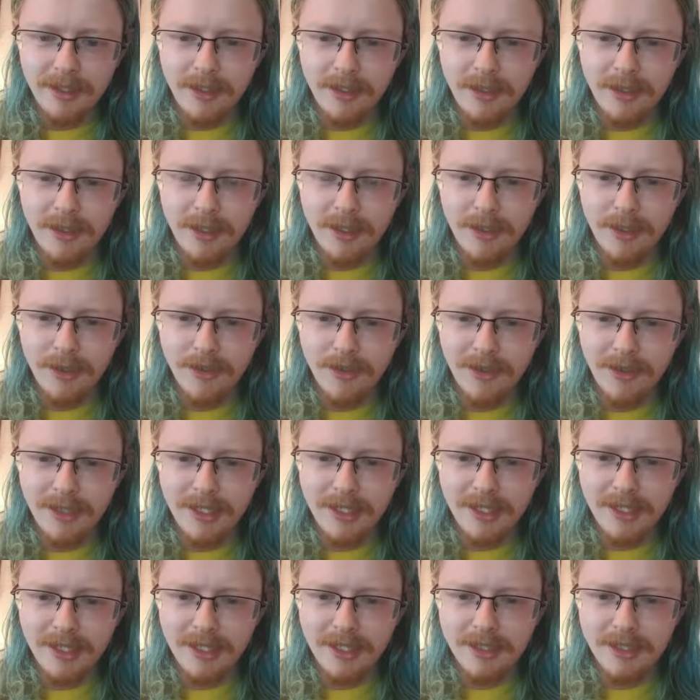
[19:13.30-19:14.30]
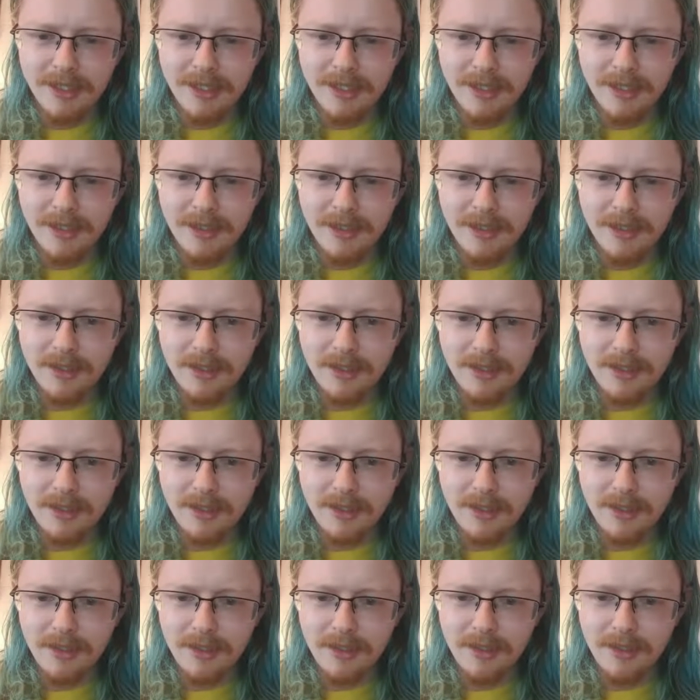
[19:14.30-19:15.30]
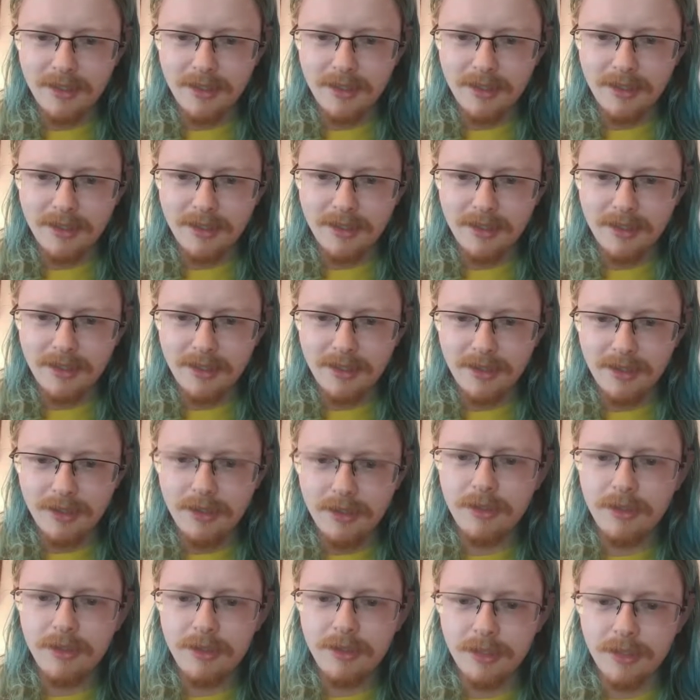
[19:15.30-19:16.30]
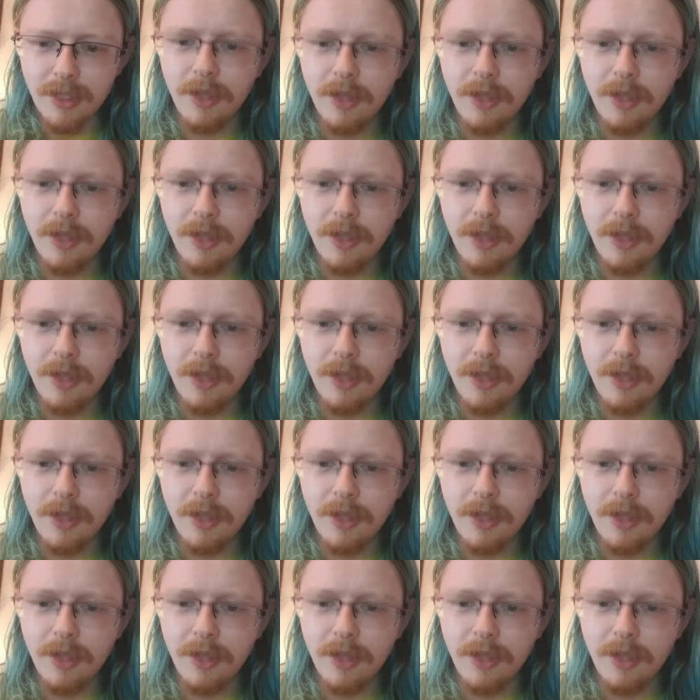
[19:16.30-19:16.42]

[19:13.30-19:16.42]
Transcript: Arco Linux. Use